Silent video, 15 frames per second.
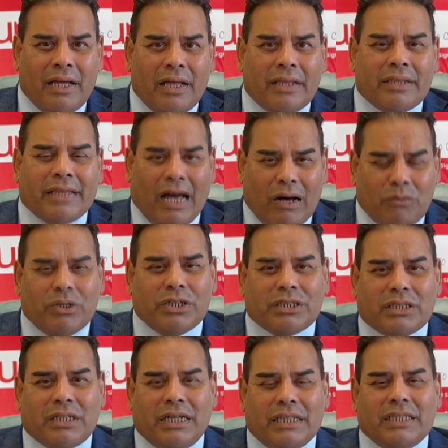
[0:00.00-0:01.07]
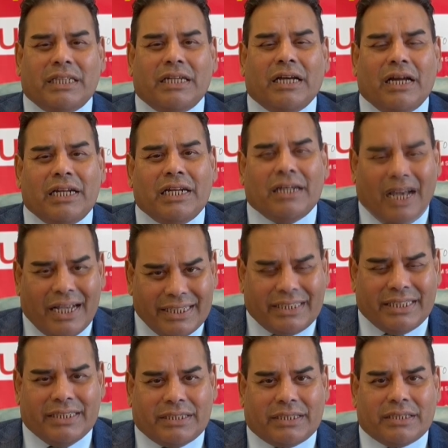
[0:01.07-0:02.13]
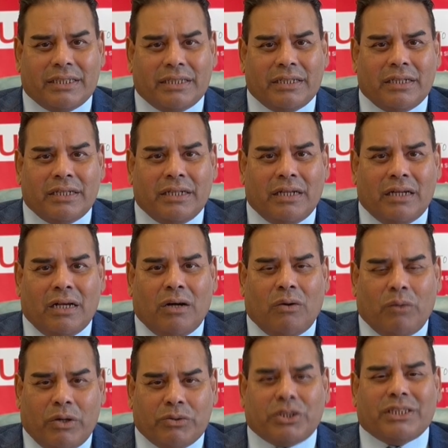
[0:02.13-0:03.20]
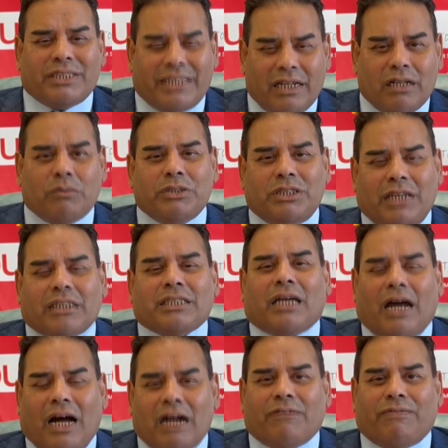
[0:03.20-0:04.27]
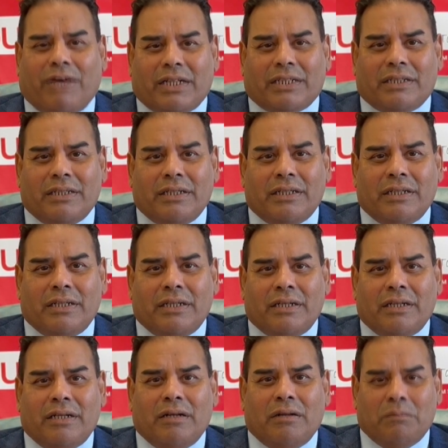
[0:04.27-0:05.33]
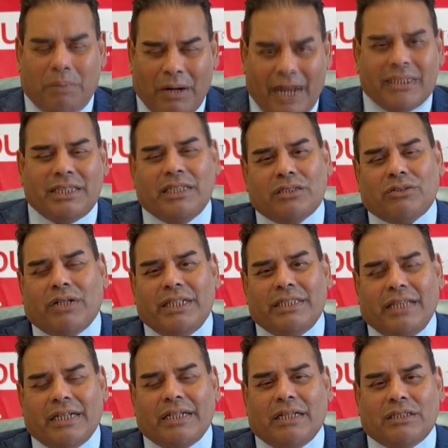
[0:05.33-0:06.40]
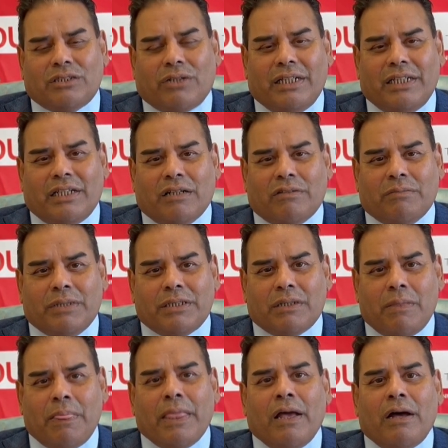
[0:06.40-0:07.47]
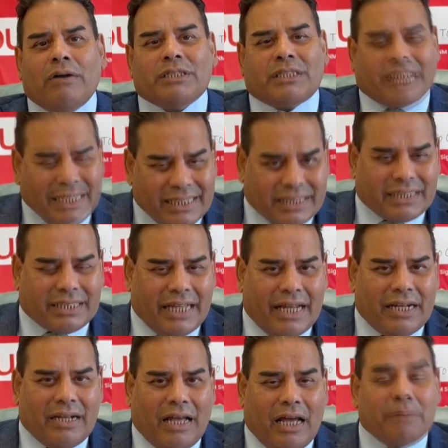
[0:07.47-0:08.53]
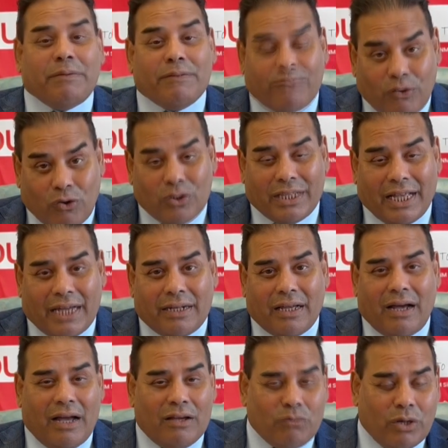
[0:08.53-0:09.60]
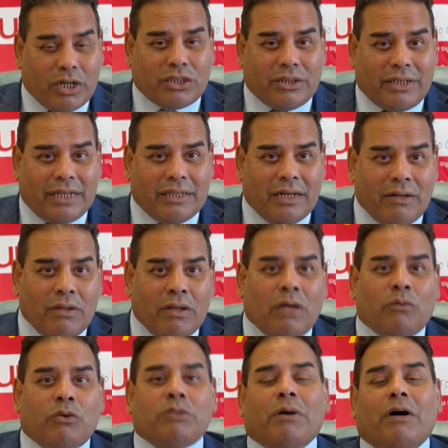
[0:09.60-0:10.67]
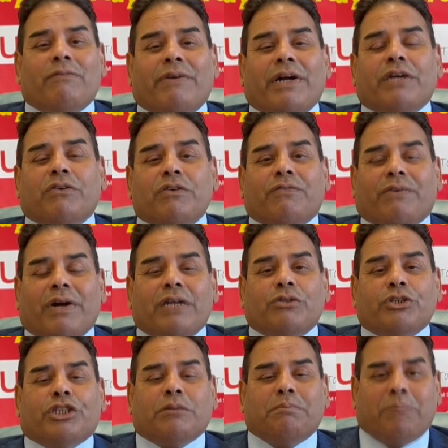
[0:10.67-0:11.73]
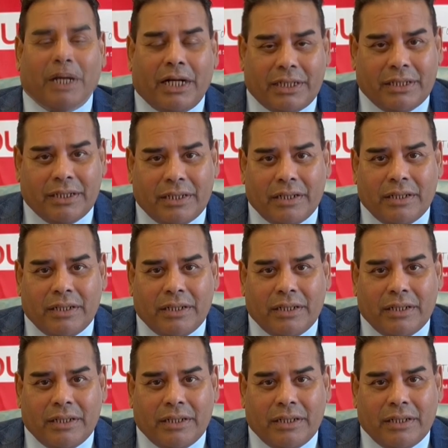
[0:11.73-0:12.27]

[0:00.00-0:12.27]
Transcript: That was in the early 90s, where there was a deal with Yasser Arafat by the then Israeli government. Since then, and before that, I worked together with my very good friend Richard Burden,